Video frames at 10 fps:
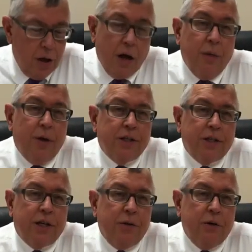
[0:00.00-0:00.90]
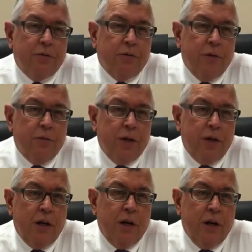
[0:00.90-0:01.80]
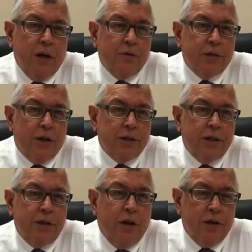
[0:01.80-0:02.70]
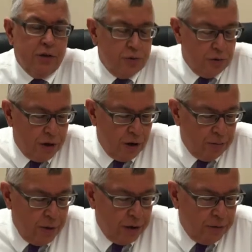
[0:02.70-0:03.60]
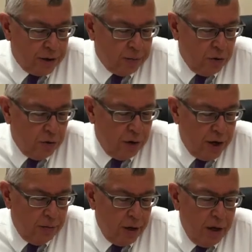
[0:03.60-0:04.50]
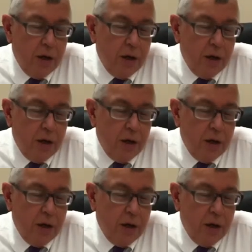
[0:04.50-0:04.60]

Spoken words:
A message came in from the Akwesasne Non-Insured Health Benefits Program